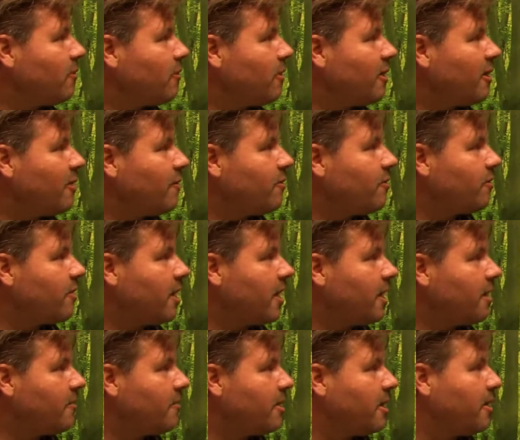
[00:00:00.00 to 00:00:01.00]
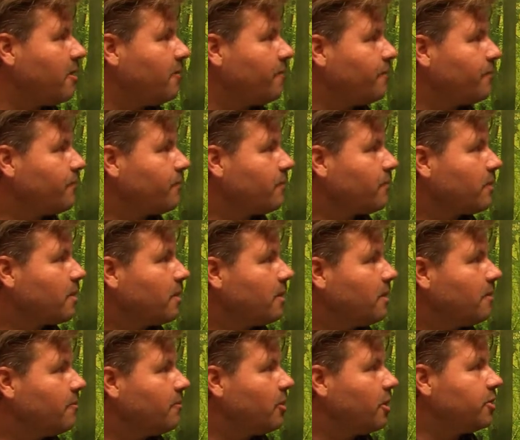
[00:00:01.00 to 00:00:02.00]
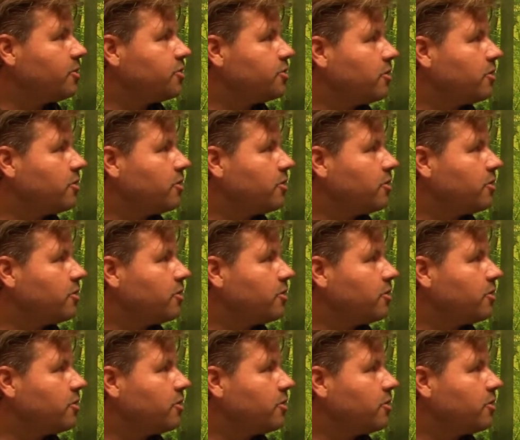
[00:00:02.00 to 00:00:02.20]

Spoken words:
what I was saying about blood